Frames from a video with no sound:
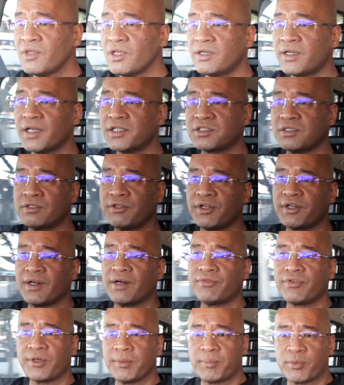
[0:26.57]
National
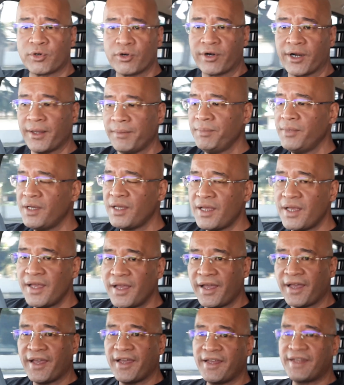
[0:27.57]
Recovery Program,
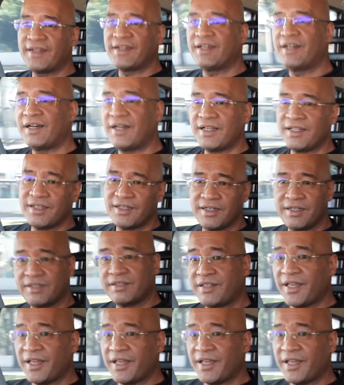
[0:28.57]
and uh,